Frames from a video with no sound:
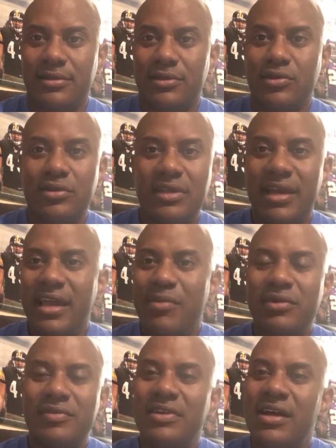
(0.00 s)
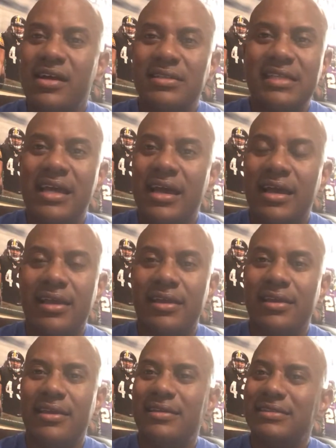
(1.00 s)
You're the apple of God's eye.
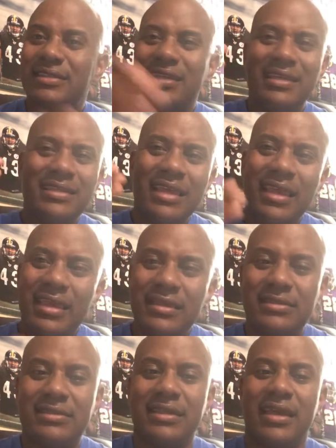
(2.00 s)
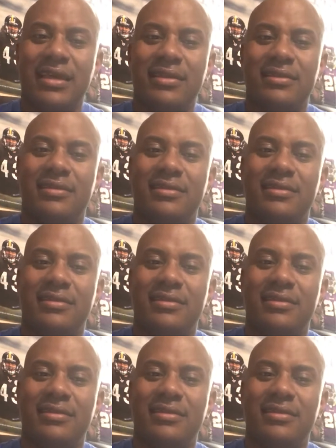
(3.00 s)
Satan hates that.